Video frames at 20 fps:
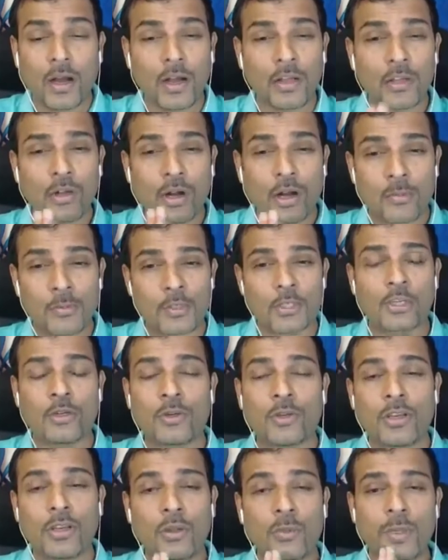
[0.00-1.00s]
You're
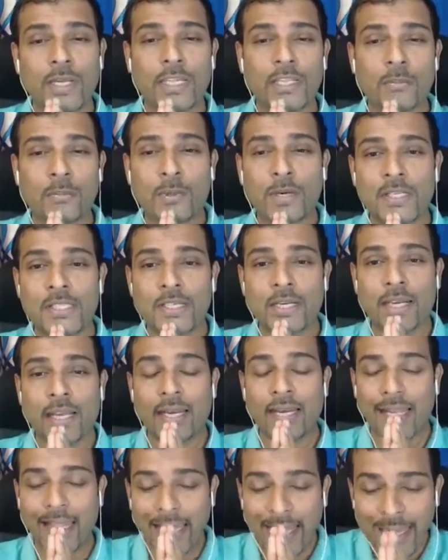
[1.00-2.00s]
absolutely living in the present, and